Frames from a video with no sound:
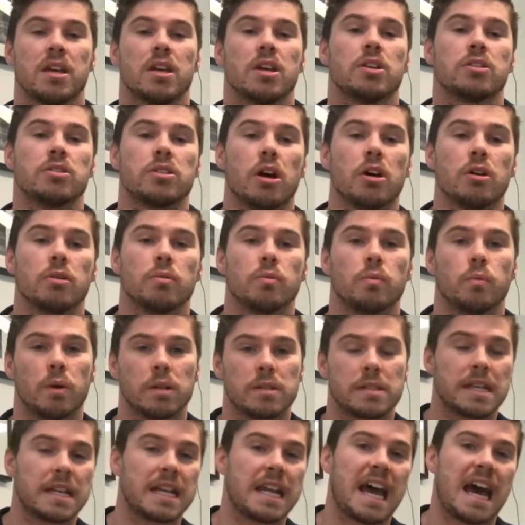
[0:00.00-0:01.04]
So what's
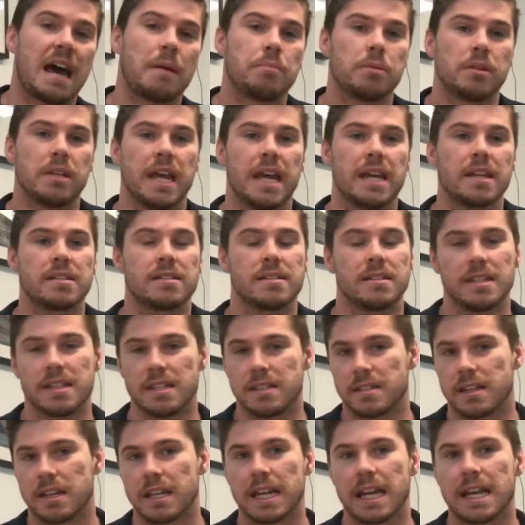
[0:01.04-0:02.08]
going to happen next? He's
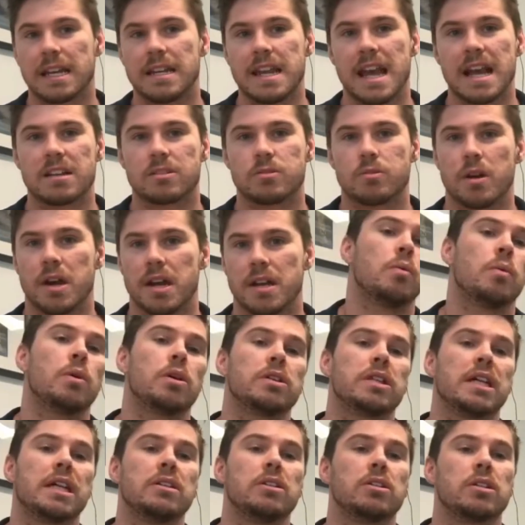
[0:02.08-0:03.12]
going to get an x-ray. What
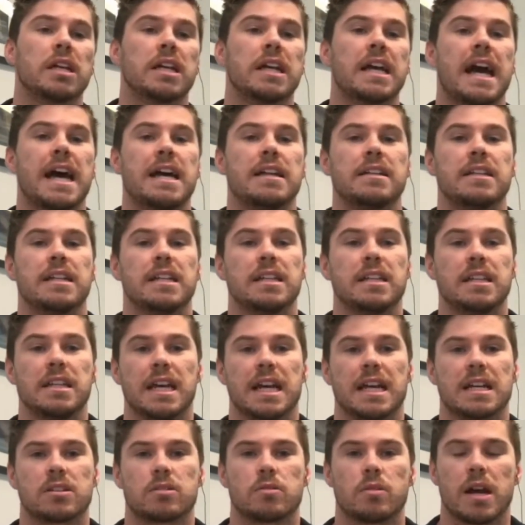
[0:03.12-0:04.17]
they're looking at in the
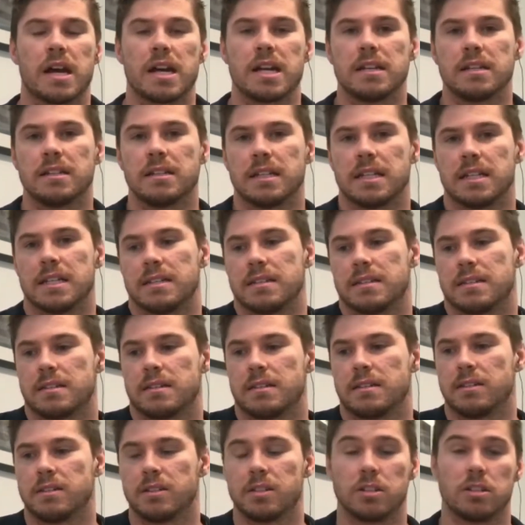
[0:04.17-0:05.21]
x-ray is
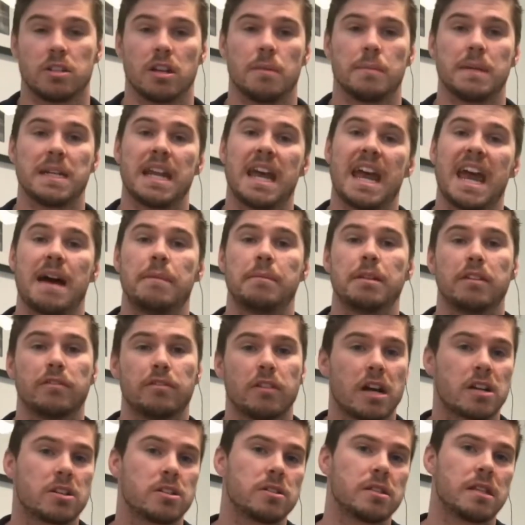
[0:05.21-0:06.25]
to determine how many
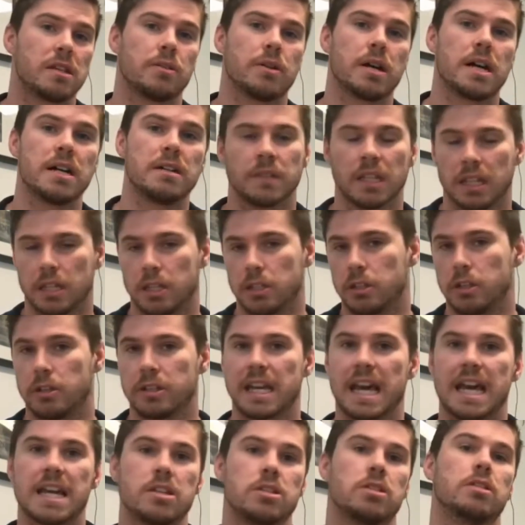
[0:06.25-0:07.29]
fractures there are, the
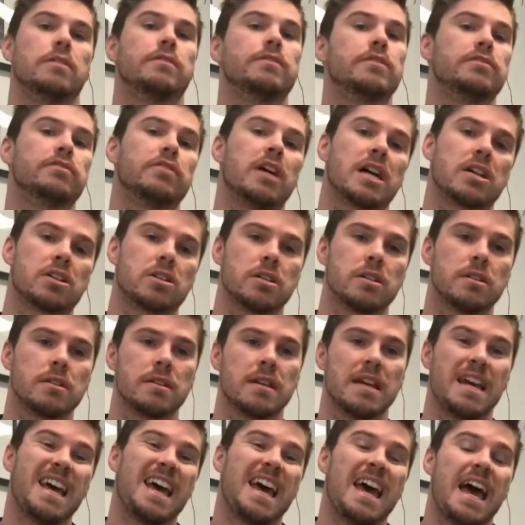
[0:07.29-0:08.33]
location of the fractures,
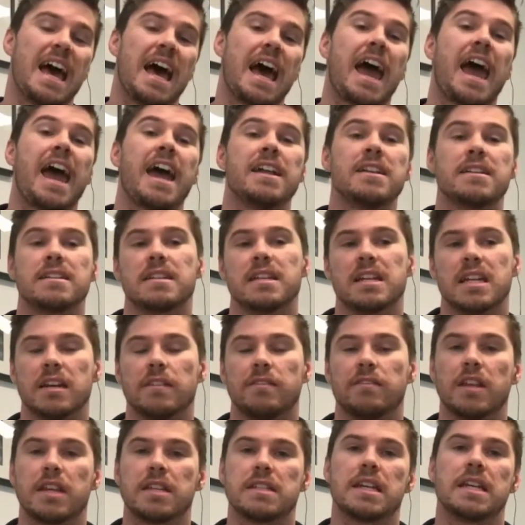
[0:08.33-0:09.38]
and if
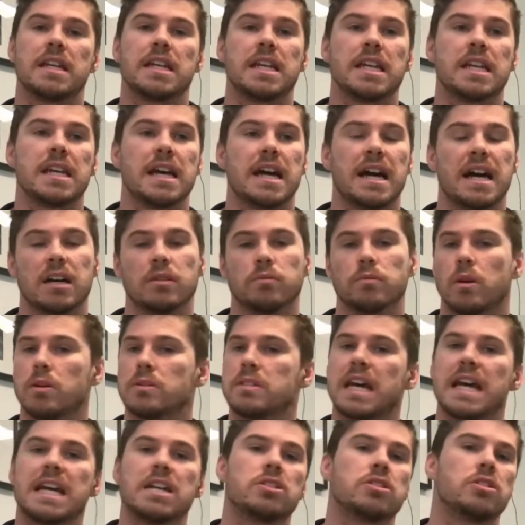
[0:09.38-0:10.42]
there's any
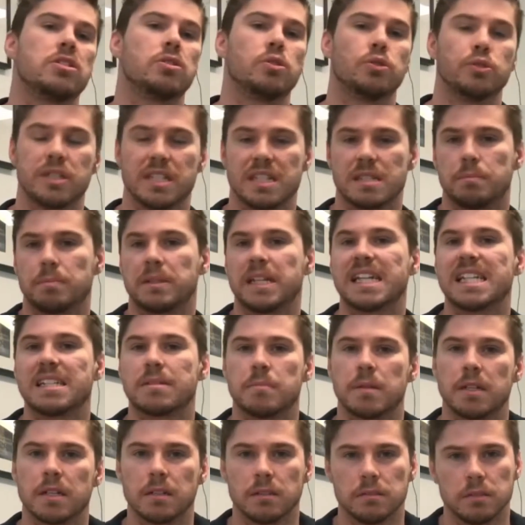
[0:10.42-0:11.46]
rotation or
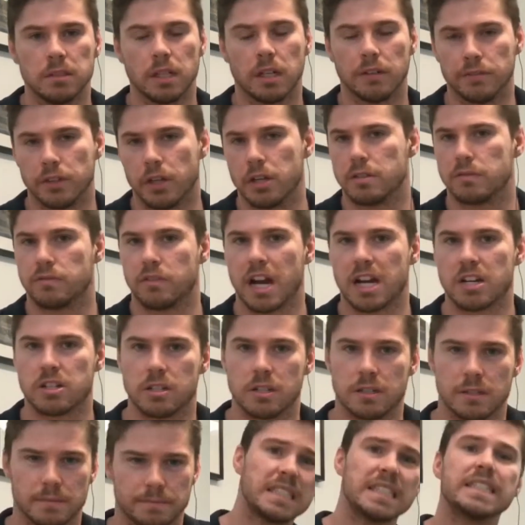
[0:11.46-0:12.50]
displacement of those
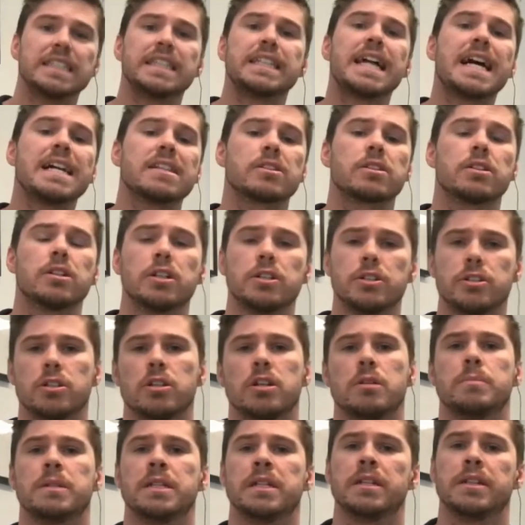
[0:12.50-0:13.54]
fractures. And then that's going to
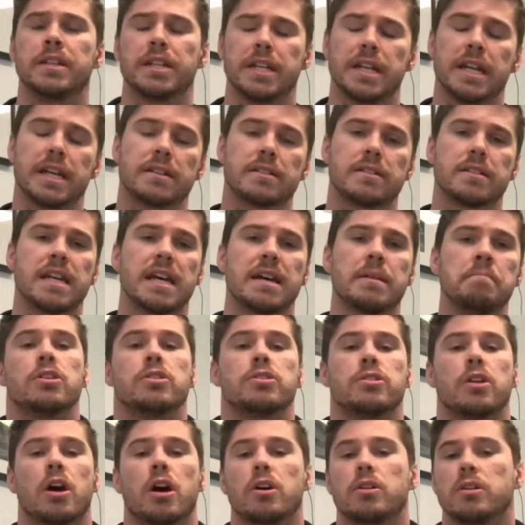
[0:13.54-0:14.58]
determine the next step.
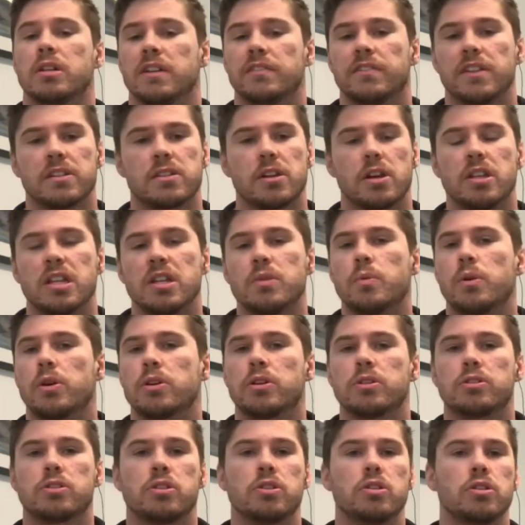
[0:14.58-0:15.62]
So if there's only one or
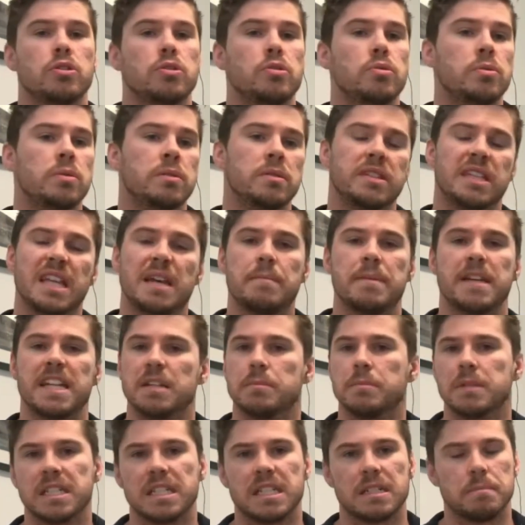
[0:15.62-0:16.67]
two, they're
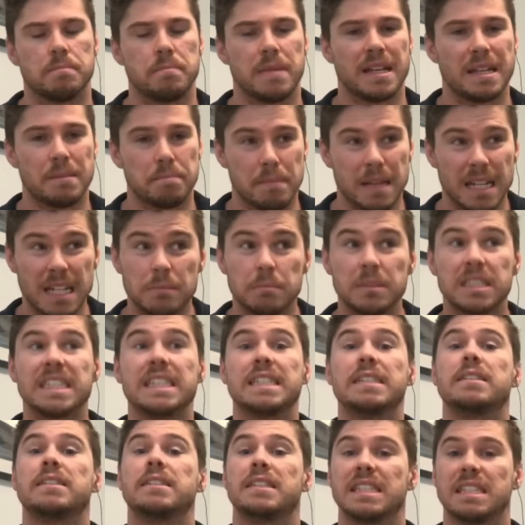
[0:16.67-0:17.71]

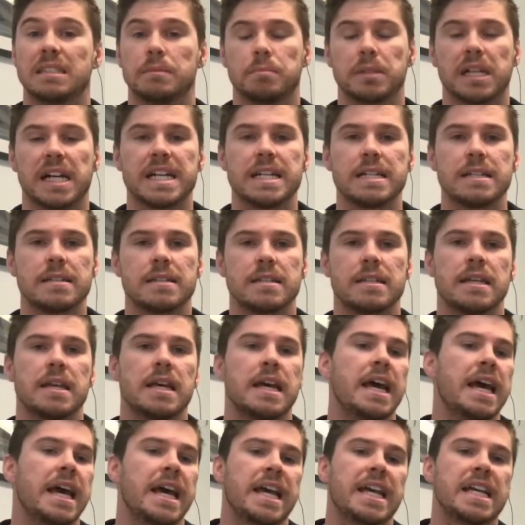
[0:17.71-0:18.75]
minimally displaced,
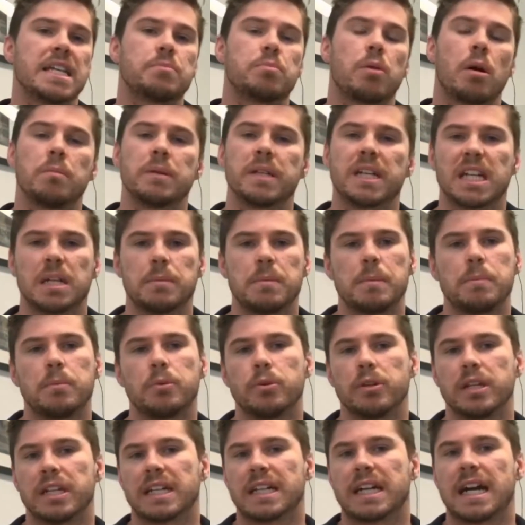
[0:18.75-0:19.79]
he's probably going to be put
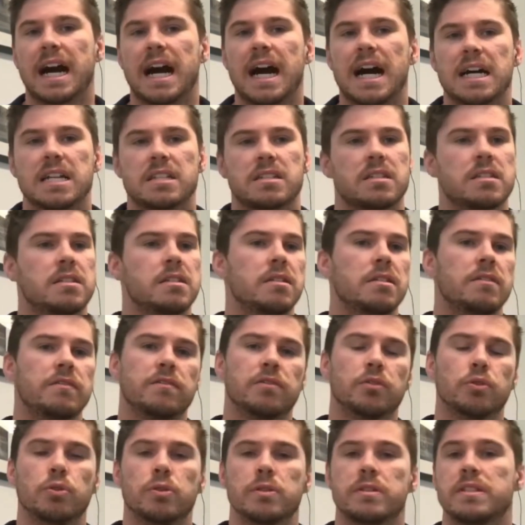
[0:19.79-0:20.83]
in a cast
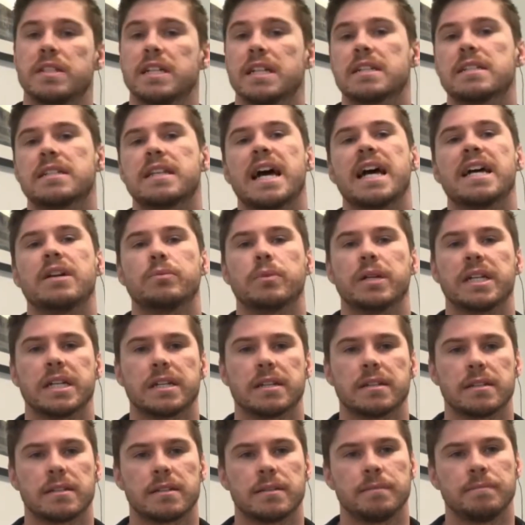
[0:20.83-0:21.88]
for 6 to 8
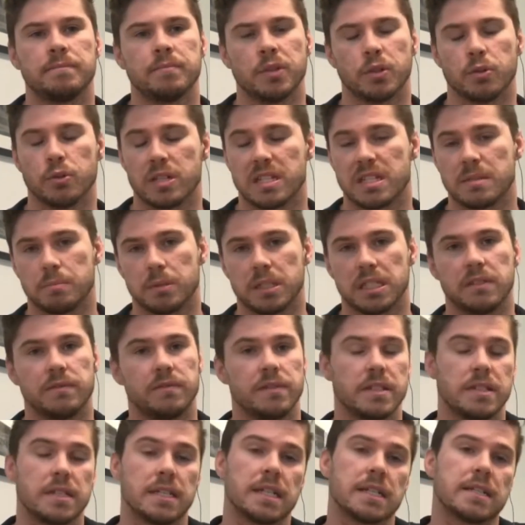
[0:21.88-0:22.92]
weeks, or a splint for
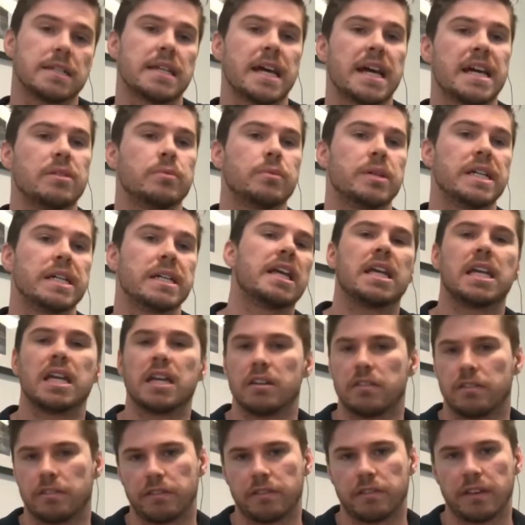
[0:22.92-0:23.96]
6 to 8 weeks.
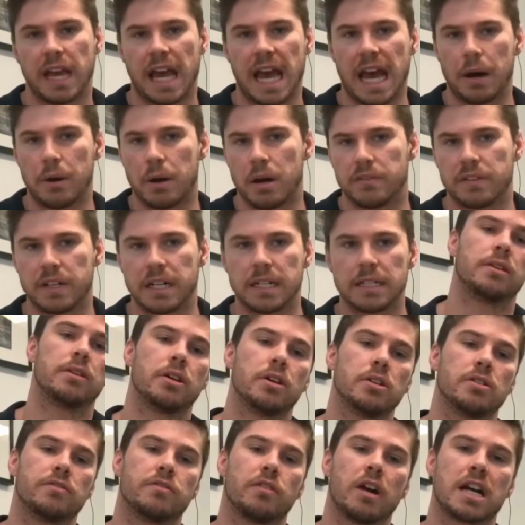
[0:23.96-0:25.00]
If, however,
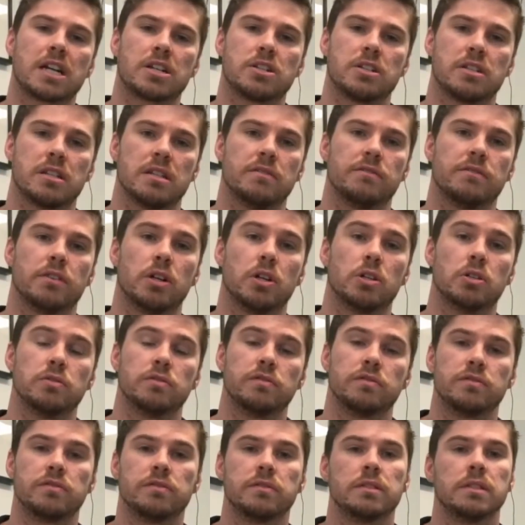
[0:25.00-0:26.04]
those fractures
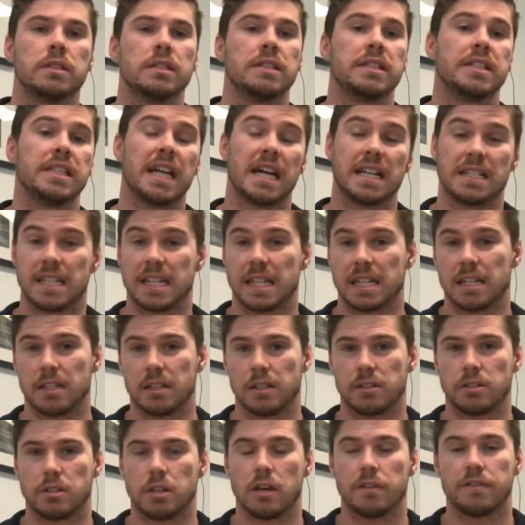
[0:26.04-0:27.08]
involve the articular
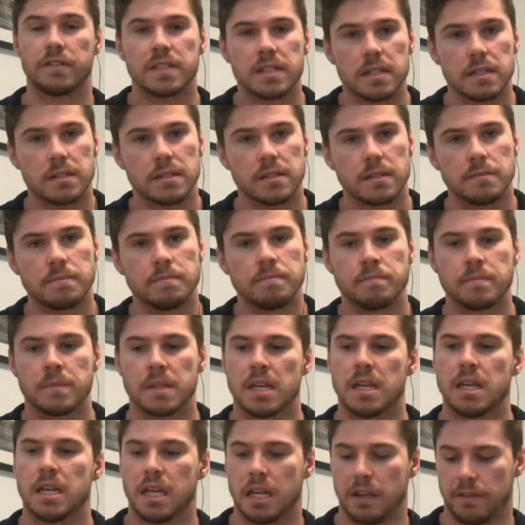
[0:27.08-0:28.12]
surfaces,
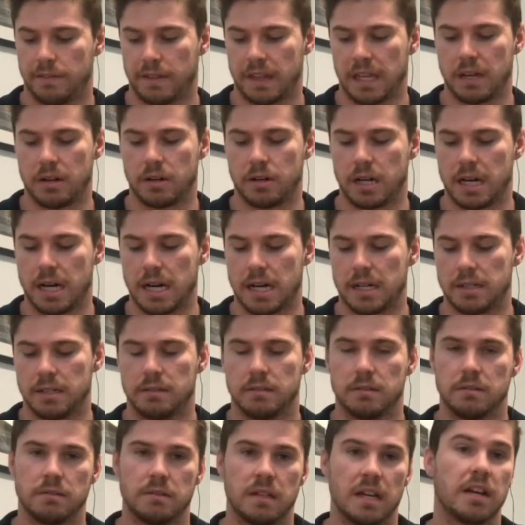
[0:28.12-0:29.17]
if there are
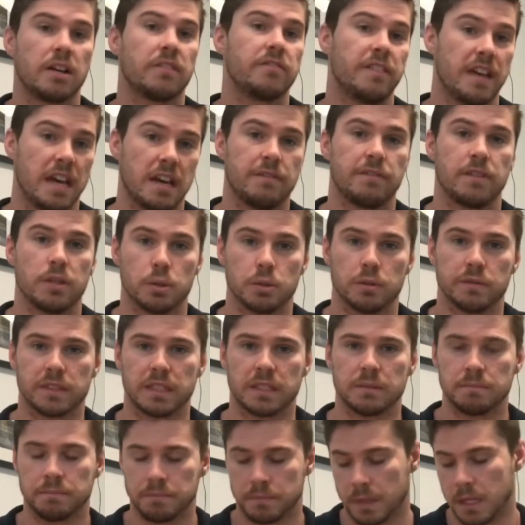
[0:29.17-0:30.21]
a fair few of
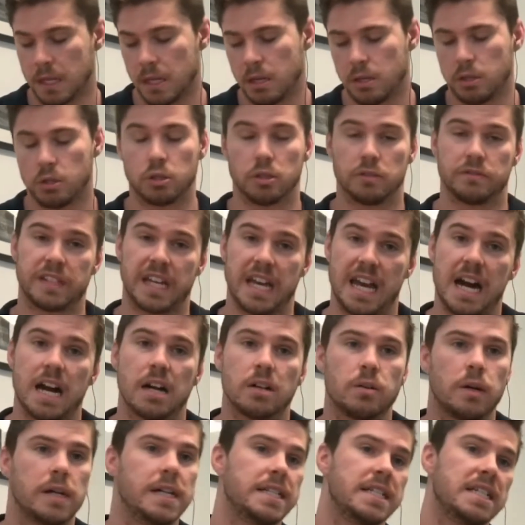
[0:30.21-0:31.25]
them, or if they are
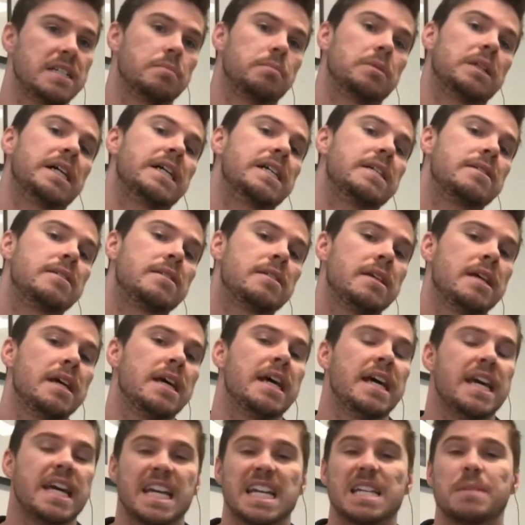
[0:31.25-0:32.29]
quite displaced,
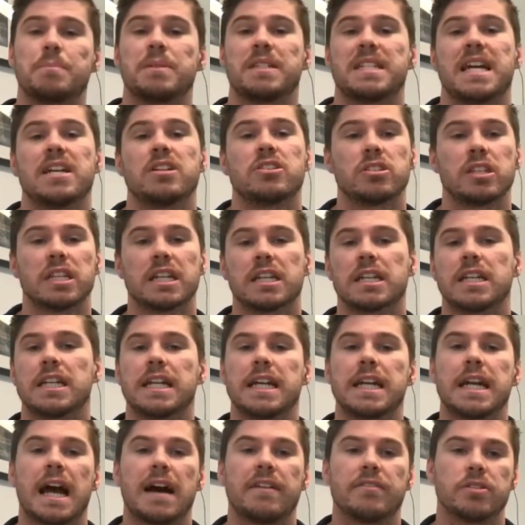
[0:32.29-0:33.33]
he's potentially going to need
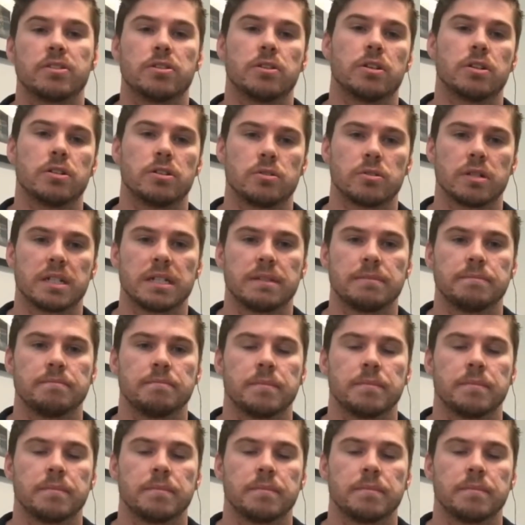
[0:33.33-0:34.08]
to have a surgery.